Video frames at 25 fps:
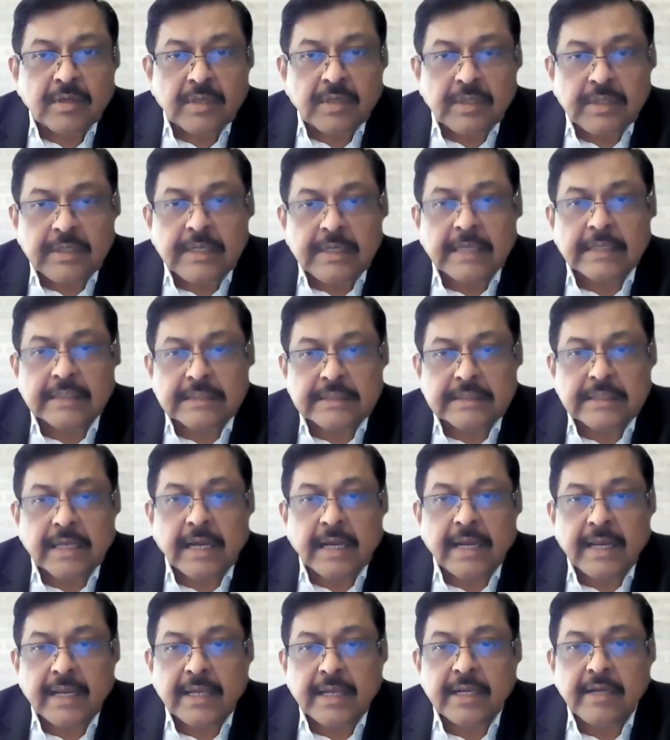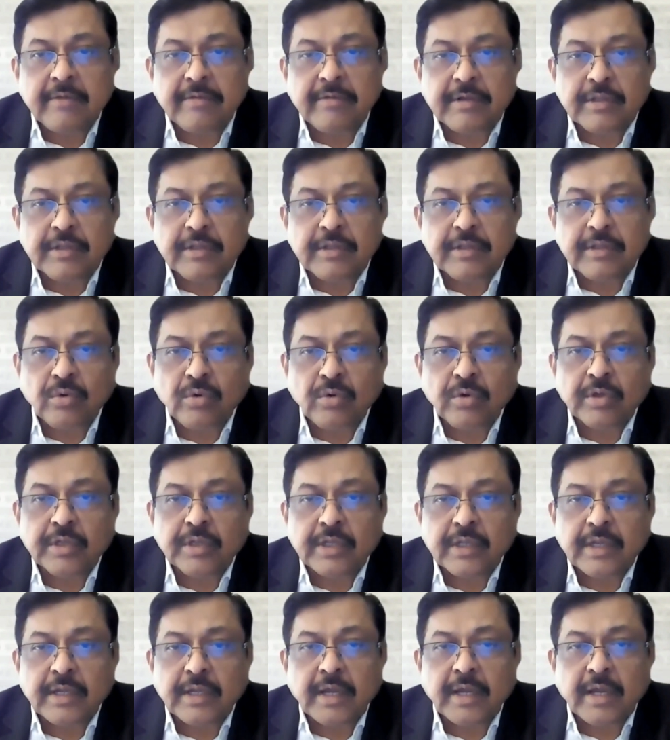Yes, I agree with you.
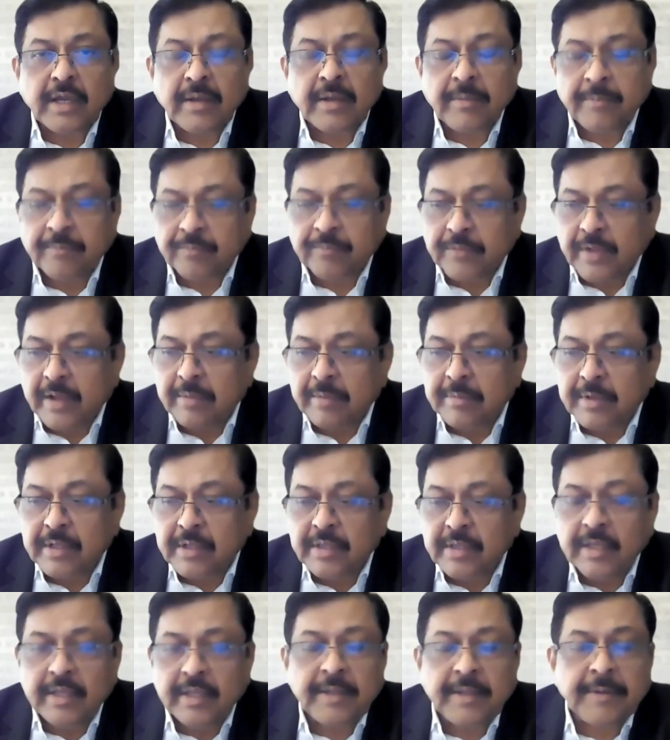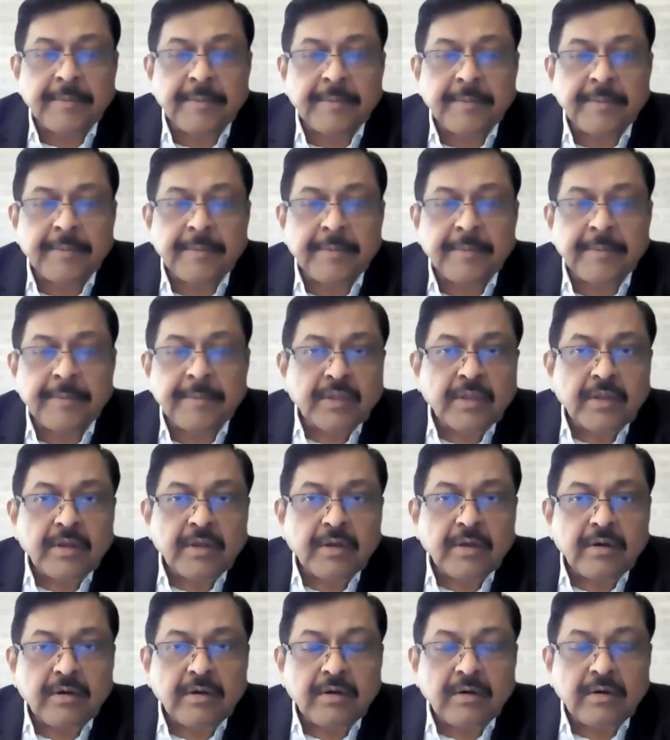Yeah, I mean the
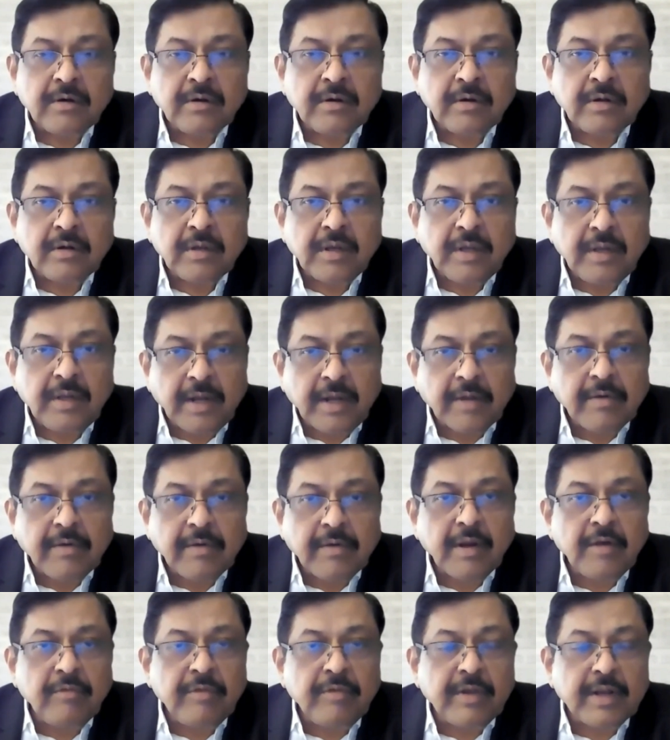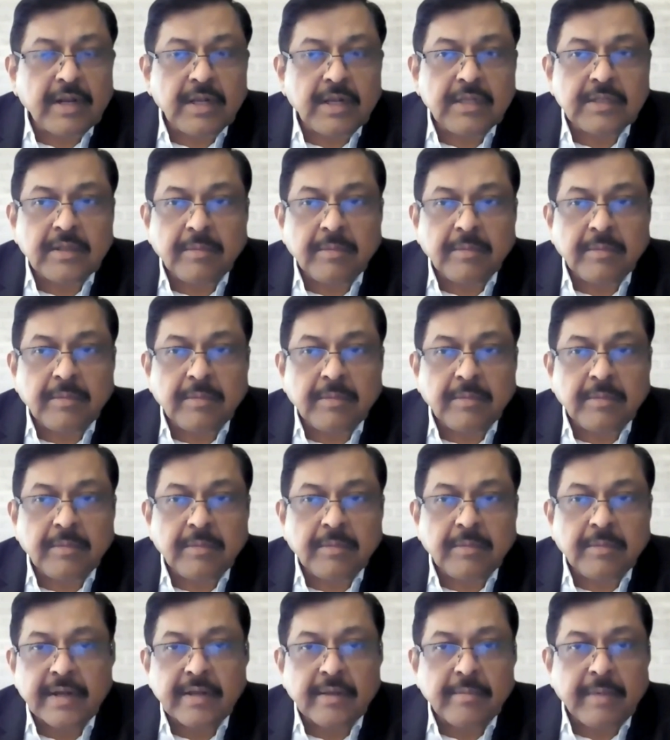electrical vehicles, the
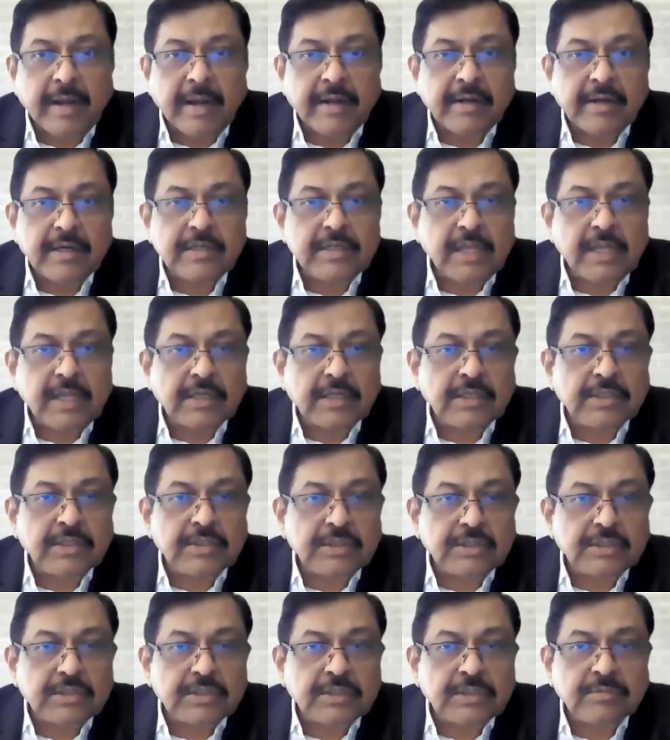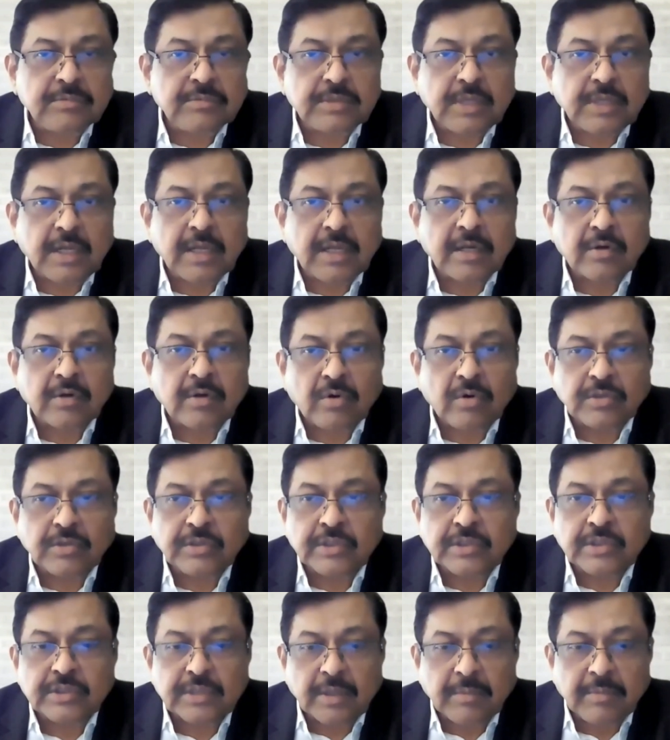battery and the battery charging systems are
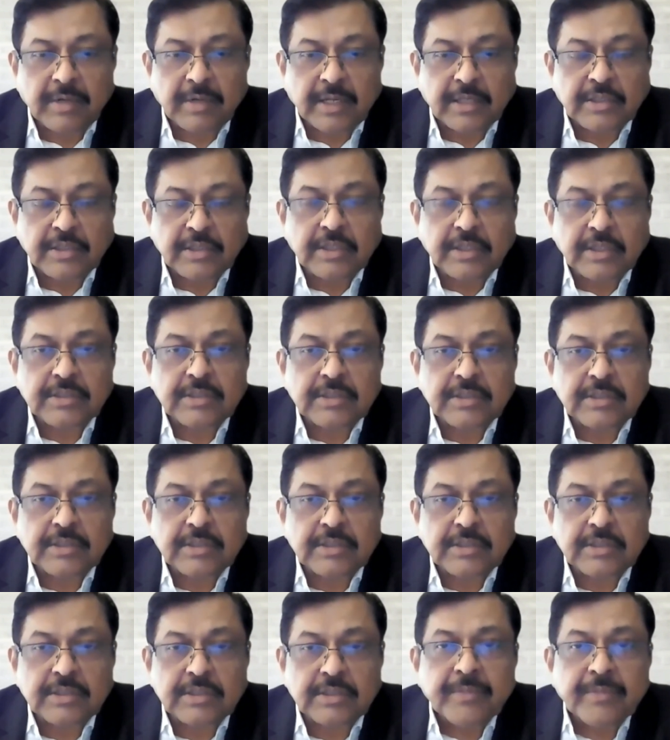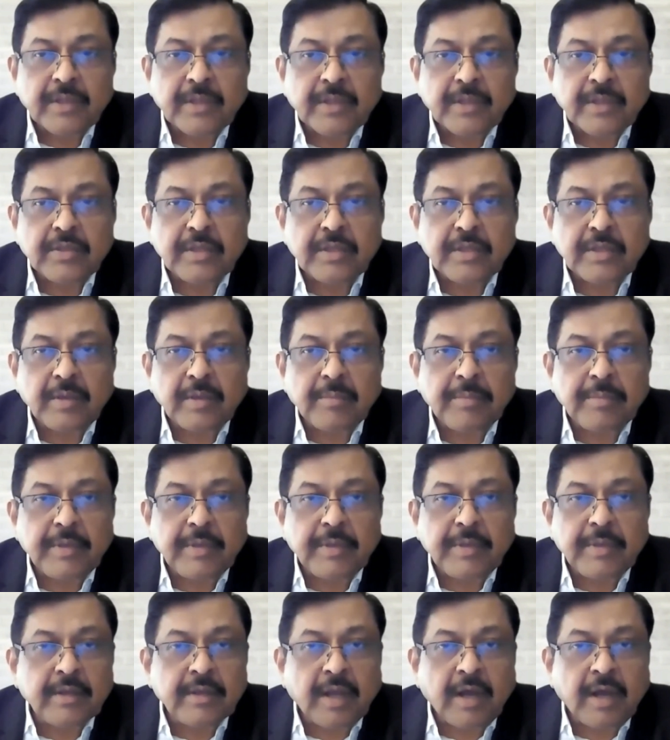causing some dangers, and things are
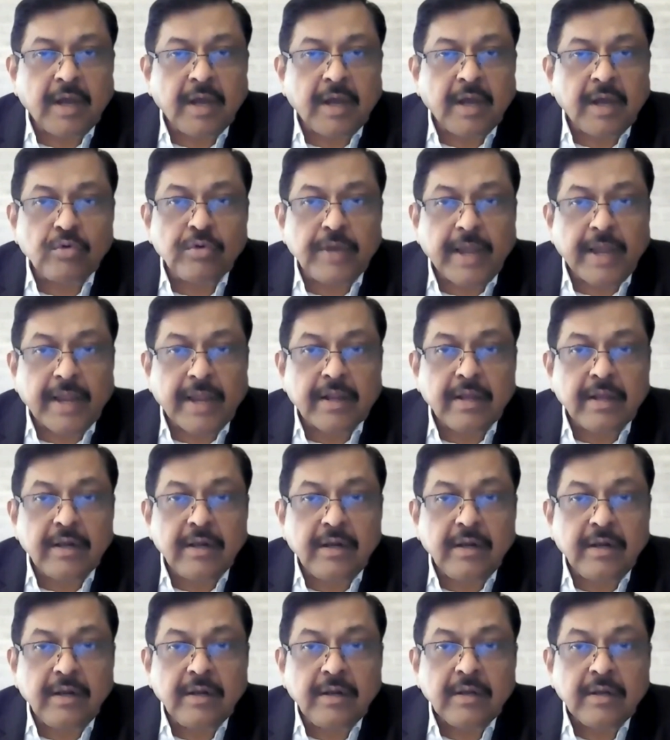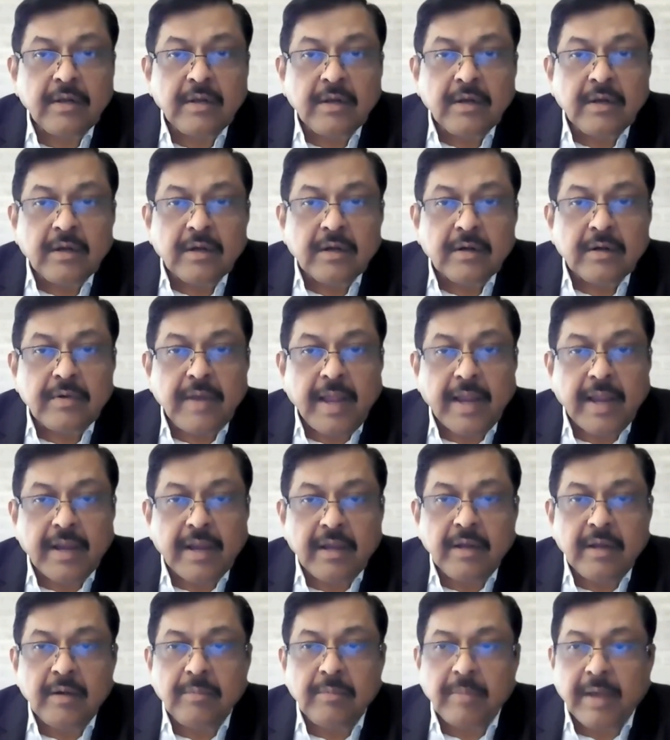being how to
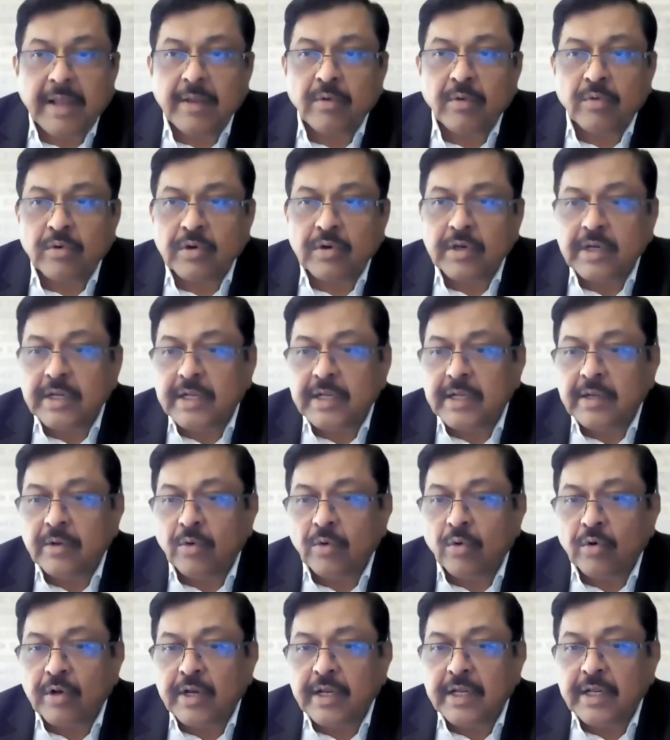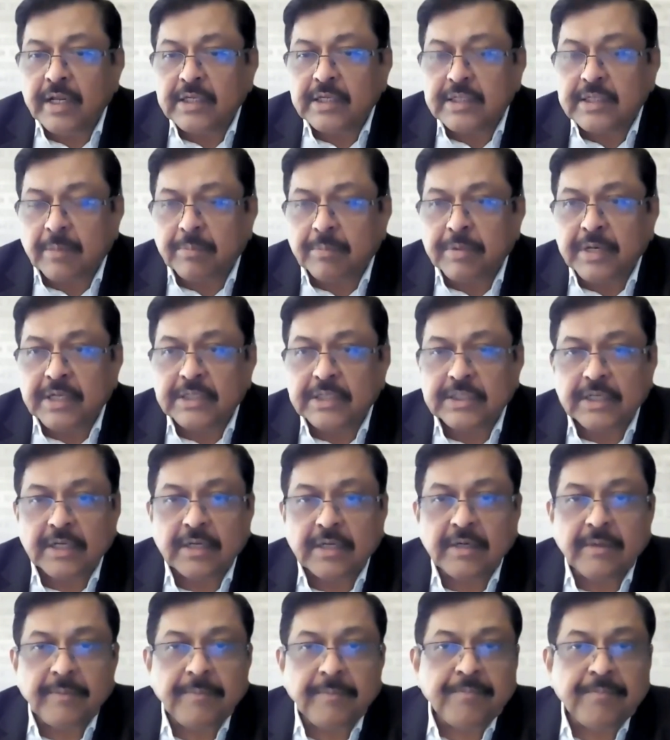tackle by only
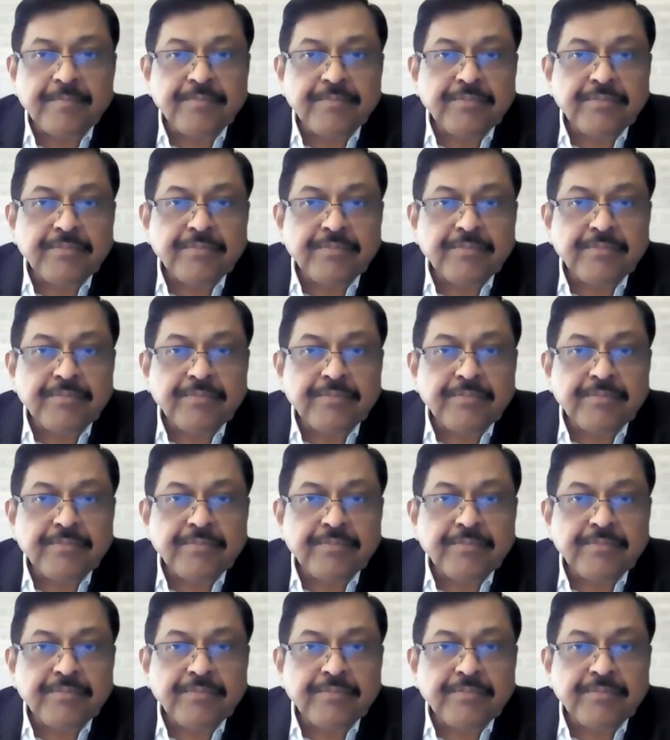suppression,